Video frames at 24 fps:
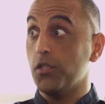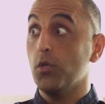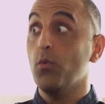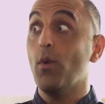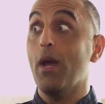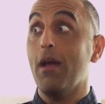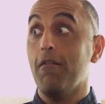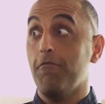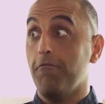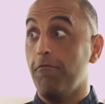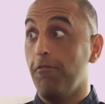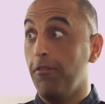you
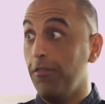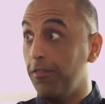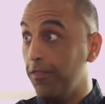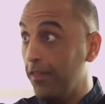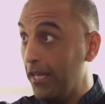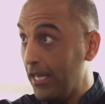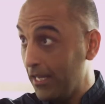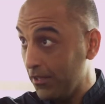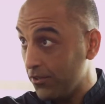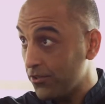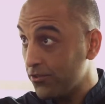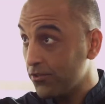have
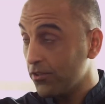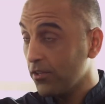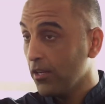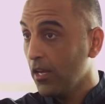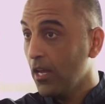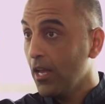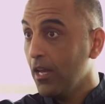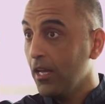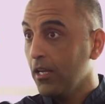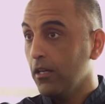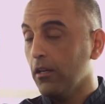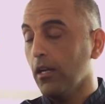this.
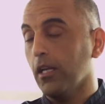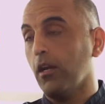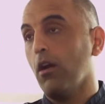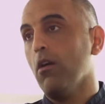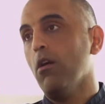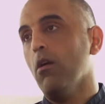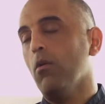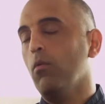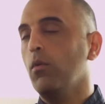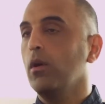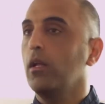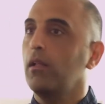You're like,
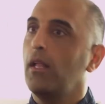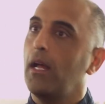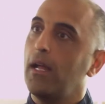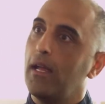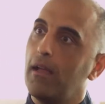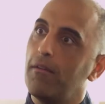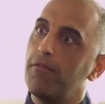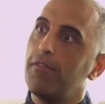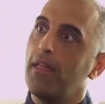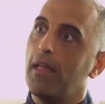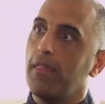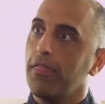oh, well, I
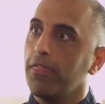have that